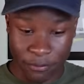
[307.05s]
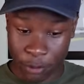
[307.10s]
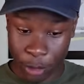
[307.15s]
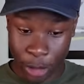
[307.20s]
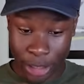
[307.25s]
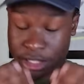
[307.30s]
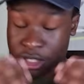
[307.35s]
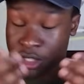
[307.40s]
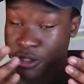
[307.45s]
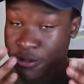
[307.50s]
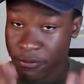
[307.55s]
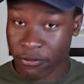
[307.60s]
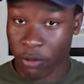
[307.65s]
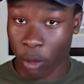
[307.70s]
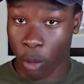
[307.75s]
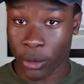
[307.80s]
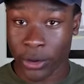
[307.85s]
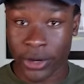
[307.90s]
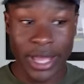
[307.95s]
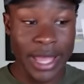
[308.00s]
For instance,
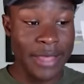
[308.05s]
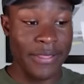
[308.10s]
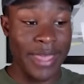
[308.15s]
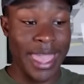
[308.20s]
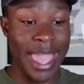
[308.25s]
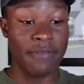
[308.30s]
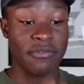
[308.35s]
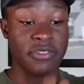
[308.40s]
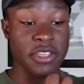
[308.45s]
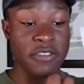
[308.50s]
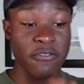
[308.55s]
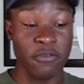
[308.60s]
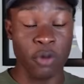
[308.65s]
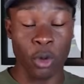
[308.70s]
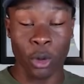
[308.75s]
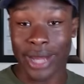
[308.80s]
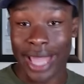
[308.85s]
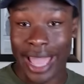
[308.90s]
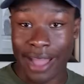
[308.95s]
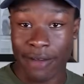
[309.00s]
Ford, they have the
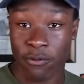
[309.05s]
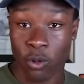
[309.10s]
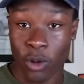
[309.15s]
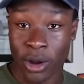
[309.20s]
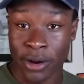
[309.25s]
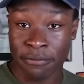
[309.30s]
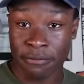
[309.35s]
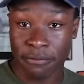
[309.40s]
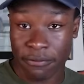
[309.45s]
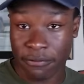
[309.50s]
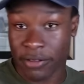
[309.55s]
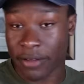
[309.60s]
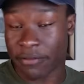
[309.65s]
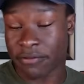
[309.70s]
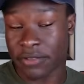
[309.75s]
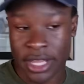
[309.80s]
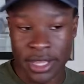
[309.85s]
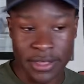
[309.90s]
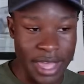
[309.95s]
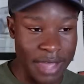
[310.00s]
Ford
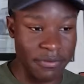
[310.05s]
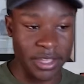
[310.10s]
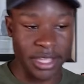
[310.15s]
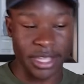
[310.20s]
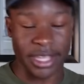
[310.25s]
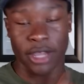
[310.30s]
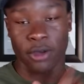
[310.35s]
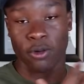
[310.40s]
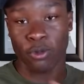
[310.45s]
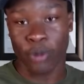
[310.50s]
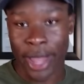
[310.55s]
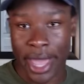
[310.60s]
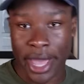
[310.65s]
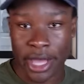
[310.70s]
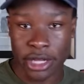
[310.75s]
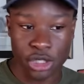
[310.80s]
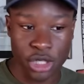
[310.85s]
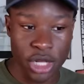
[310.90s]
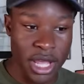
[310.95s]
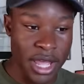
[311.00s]
F-150, they have the King
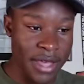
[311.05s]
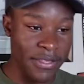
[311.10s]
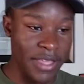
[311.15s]
Ranch,